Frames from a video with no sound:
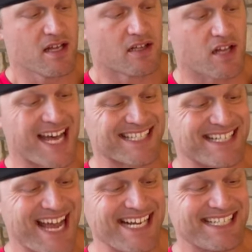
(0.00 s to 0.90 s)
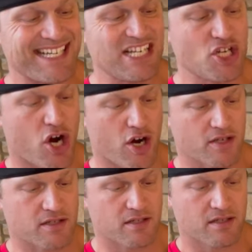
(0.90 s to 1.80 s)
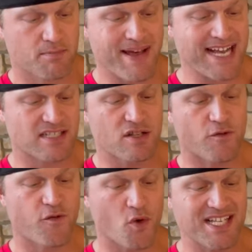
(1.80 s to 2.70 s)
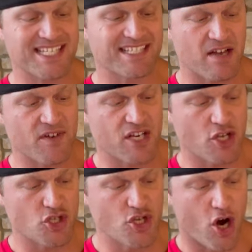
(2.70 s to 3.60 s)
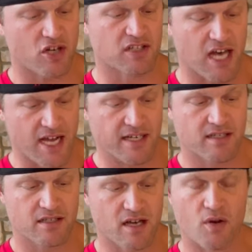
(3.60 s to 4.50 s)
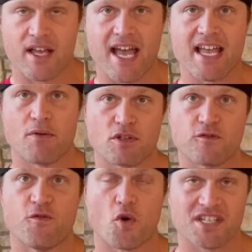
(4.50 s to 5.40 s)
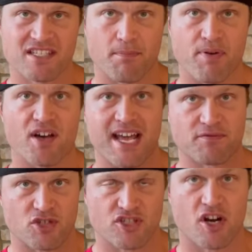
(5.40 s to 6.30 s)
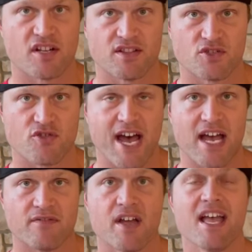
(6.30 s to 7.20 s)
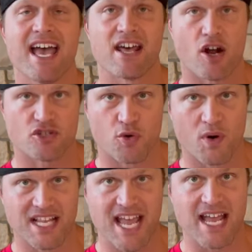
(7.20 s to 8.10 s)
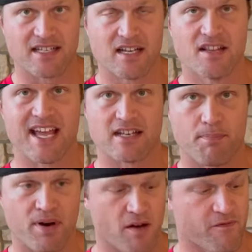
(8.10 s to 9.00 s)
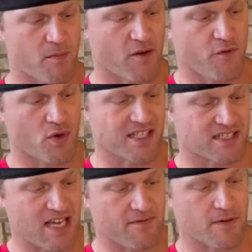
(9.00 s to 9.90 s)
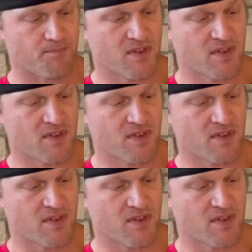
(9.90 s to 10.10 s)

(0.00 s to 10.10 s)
lost 19 yards back to the 47-yard line. Okay, and was forced to punt after starting the drive at our 28. They had to punt from our 47.